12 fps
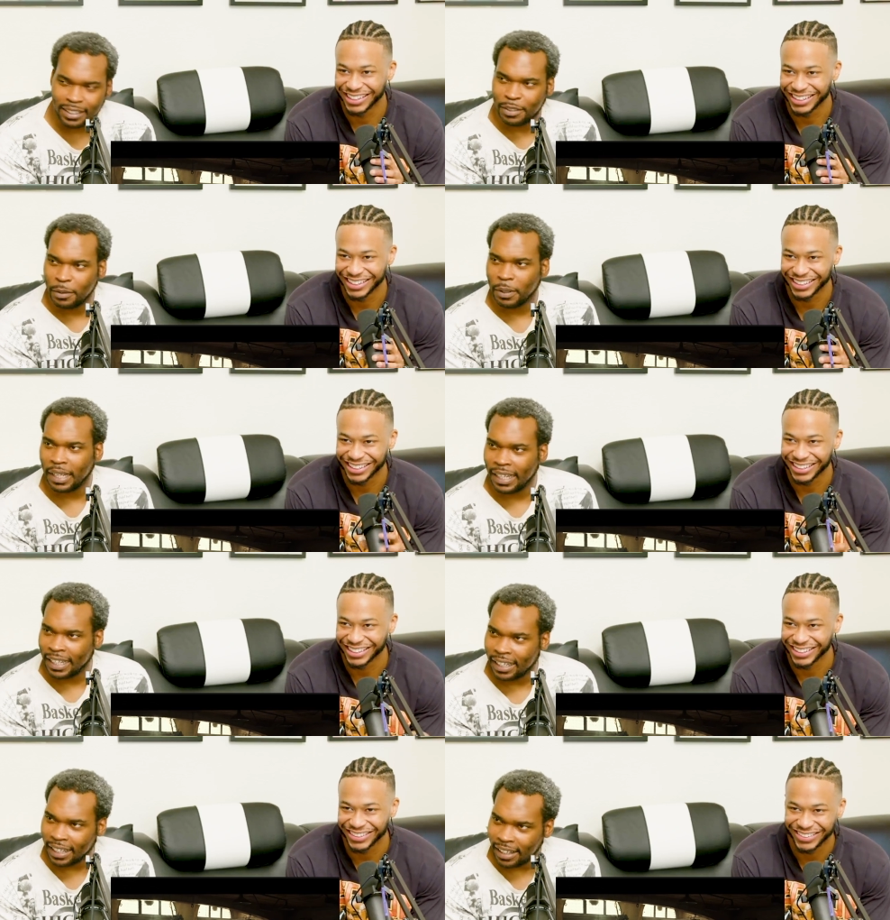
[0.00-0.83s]
Speaker 1: too
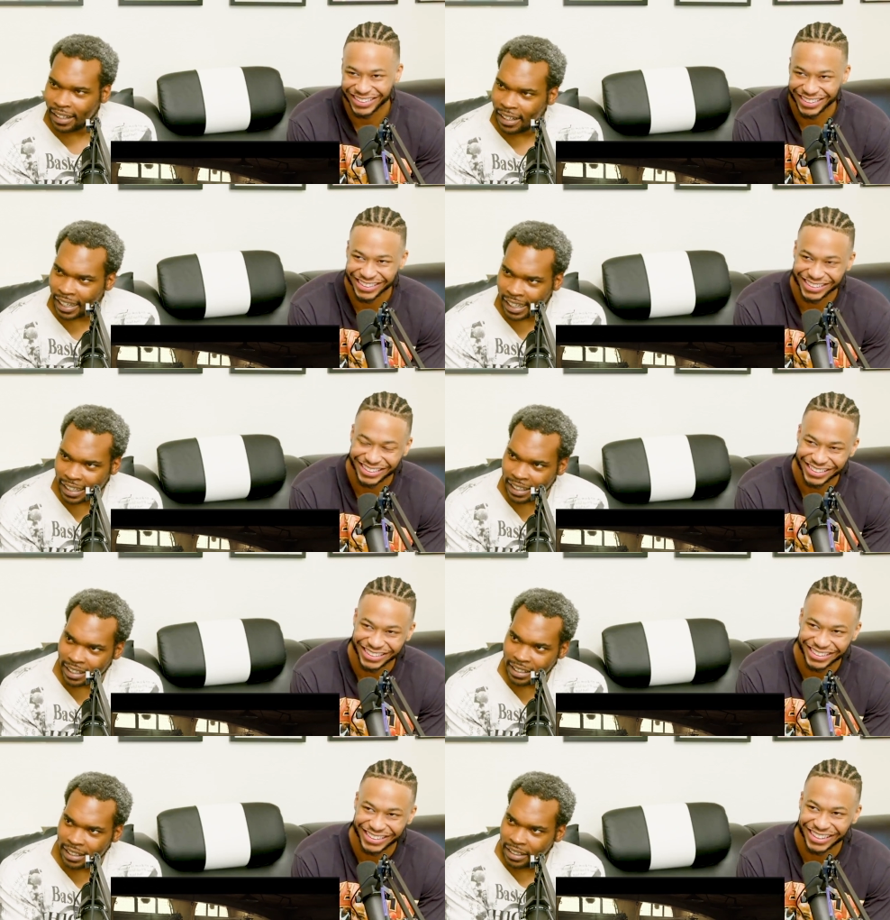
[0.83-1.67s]
like, like,
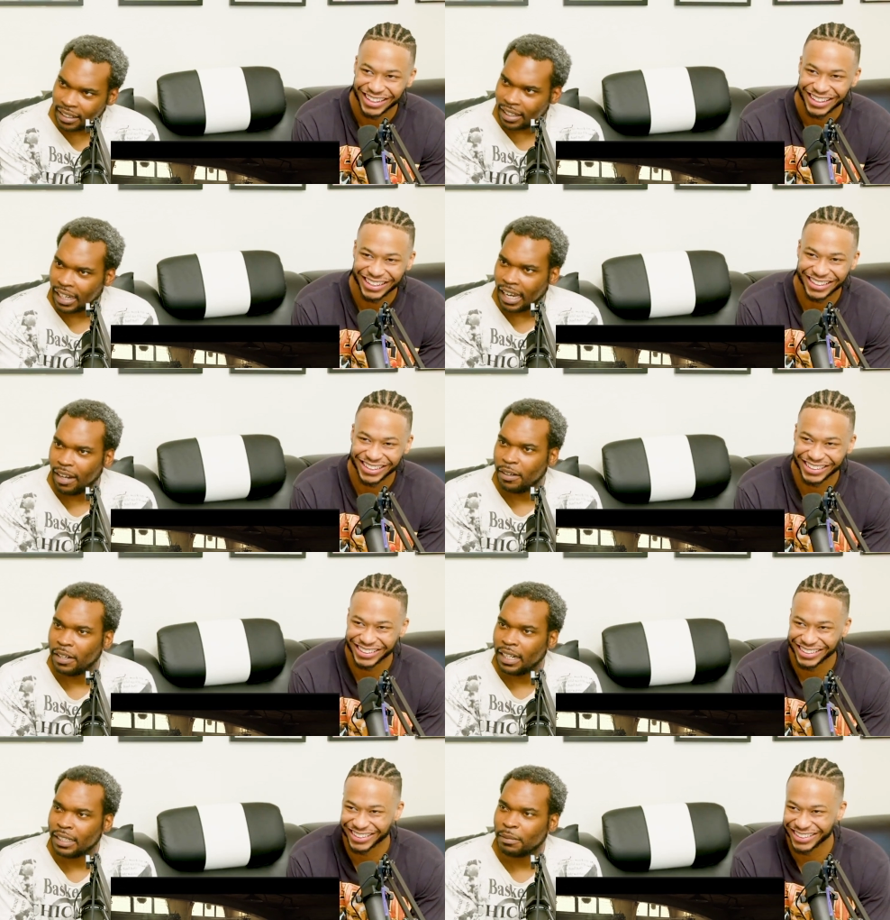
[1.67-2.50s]
I don't
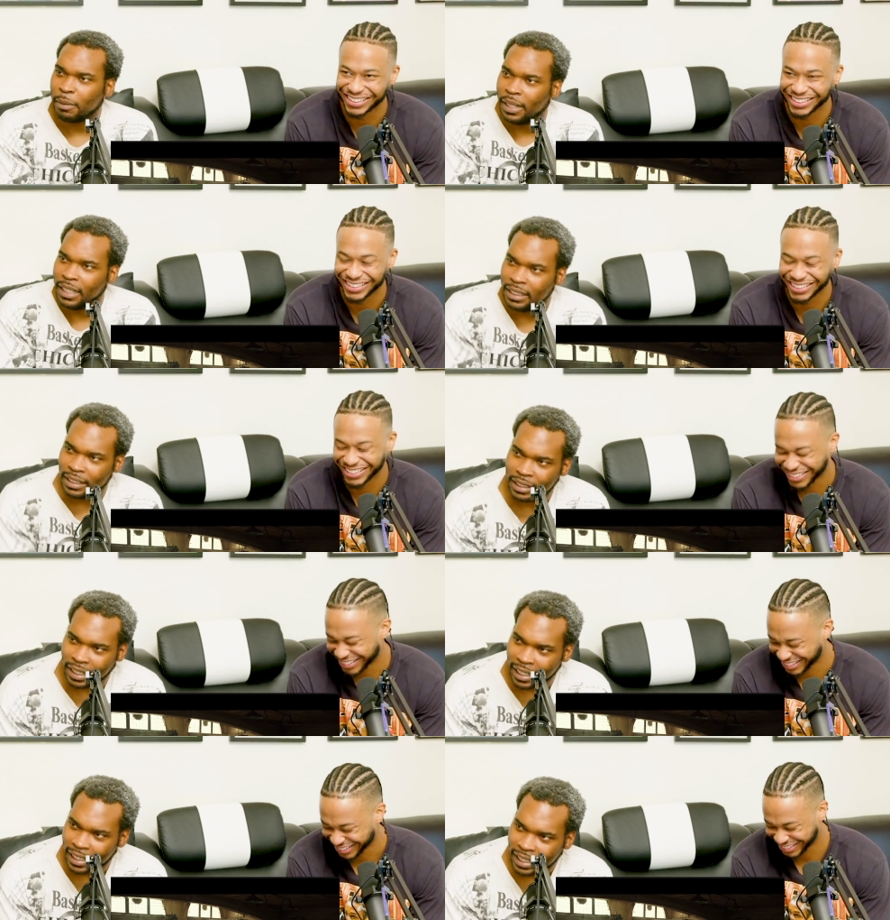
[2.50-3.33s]
know how to explain it. He's
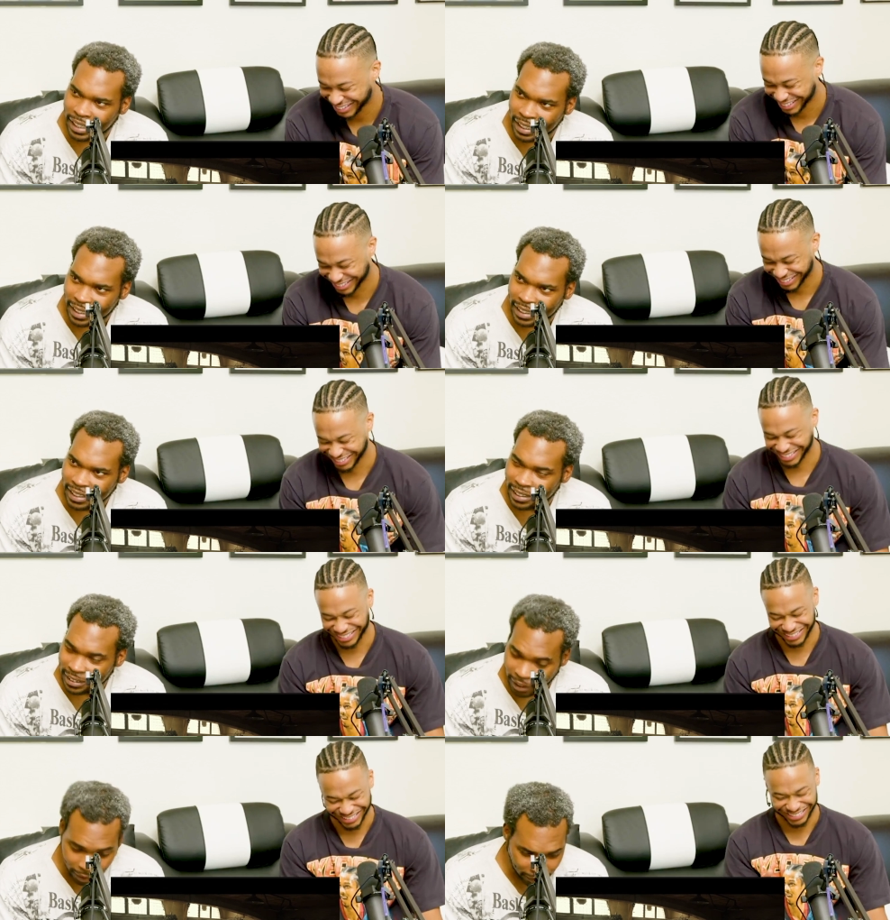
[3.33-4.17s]
just like,
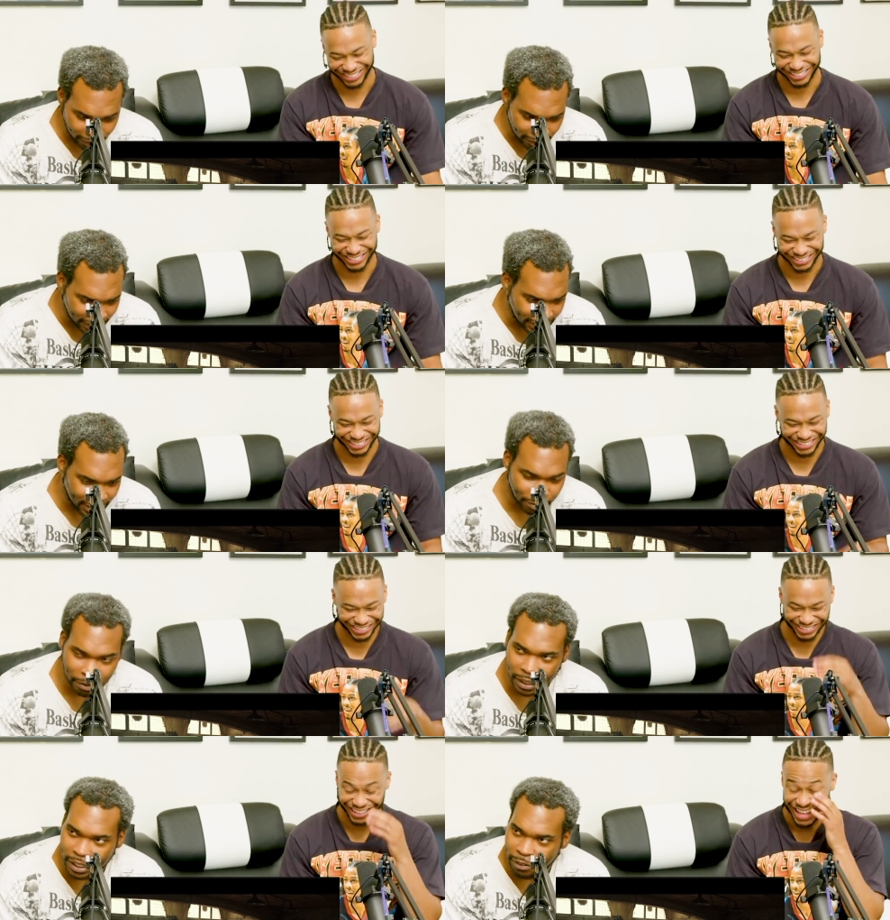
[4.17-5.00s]
I don't know. He's just
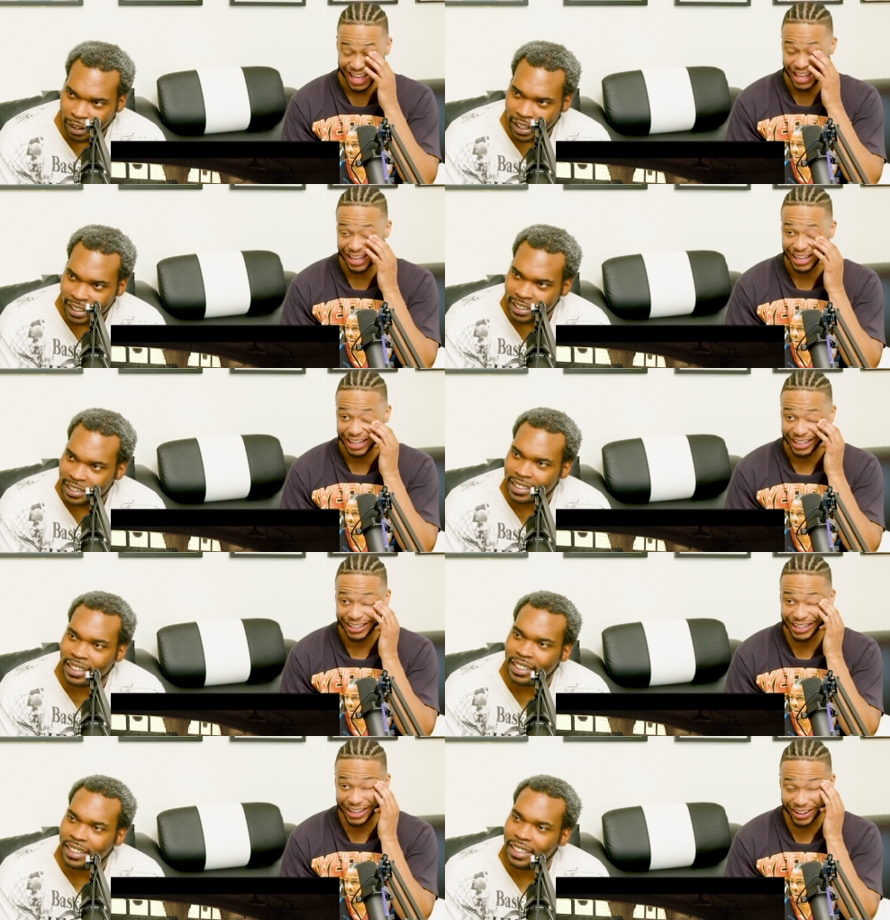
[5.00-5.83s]
really reckless.
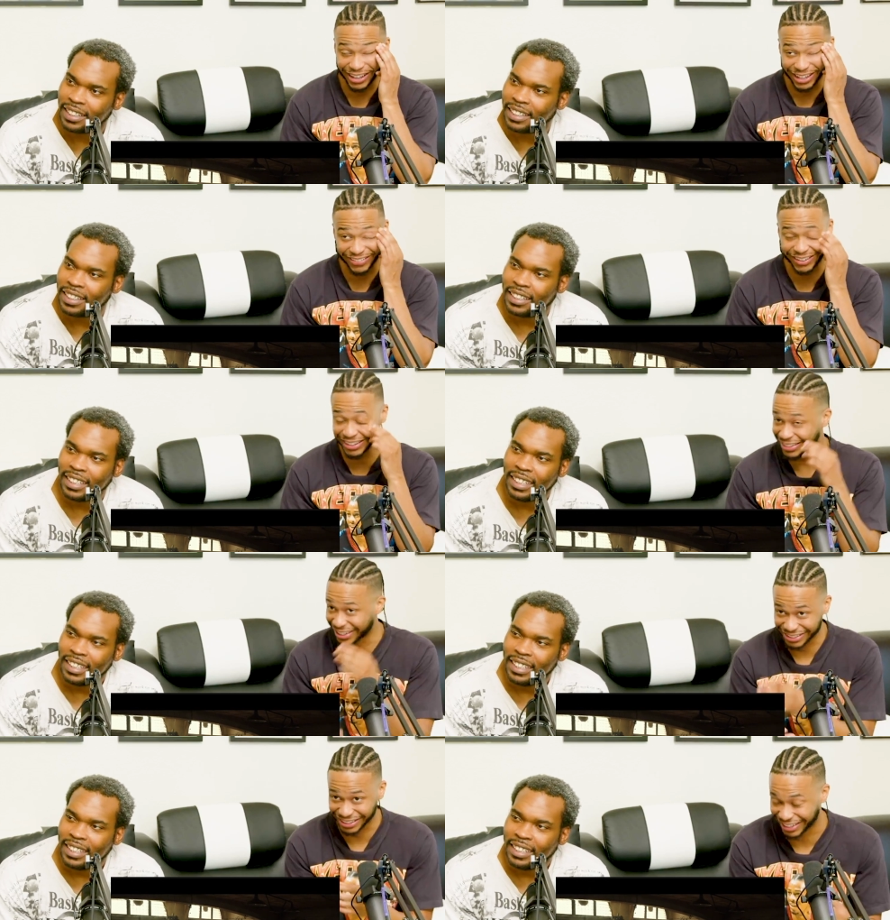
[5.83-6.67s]
Speaker 2: he really
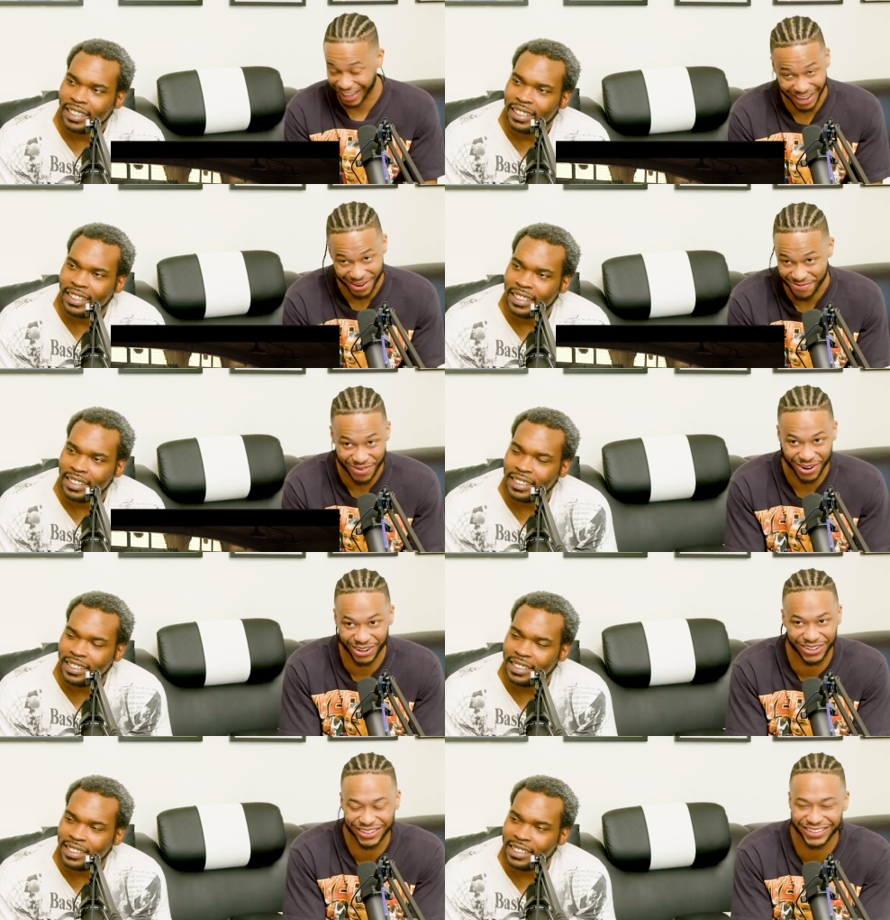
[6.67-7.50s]
doesn't care,
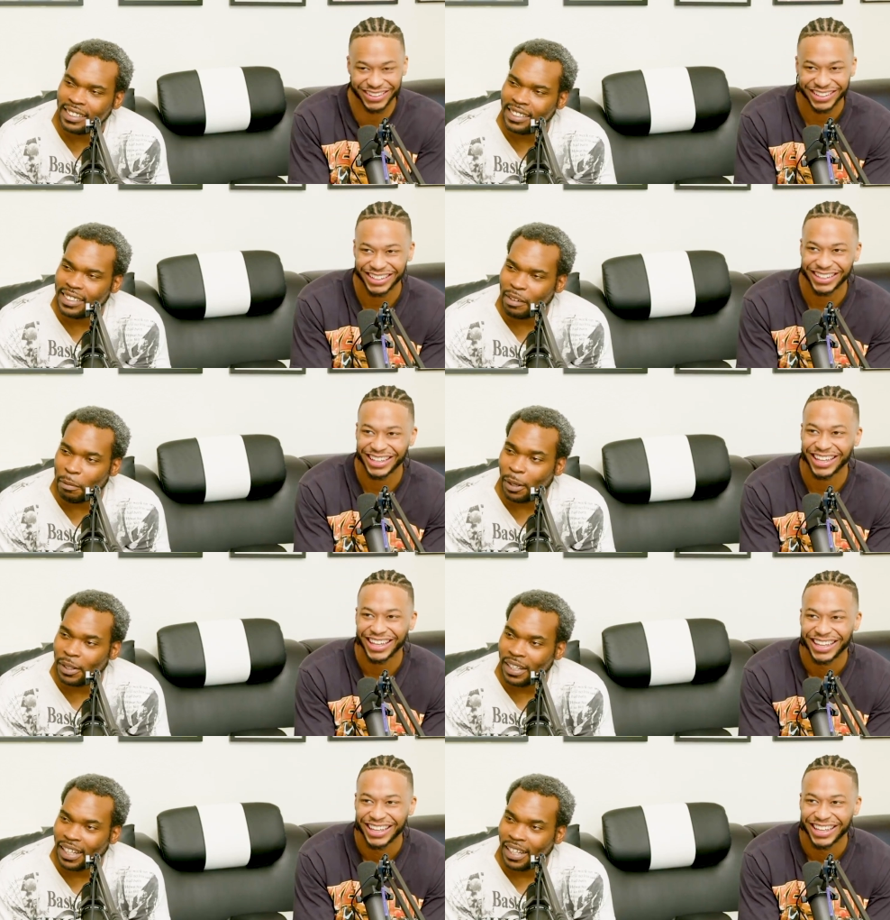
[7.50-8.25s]
bro, about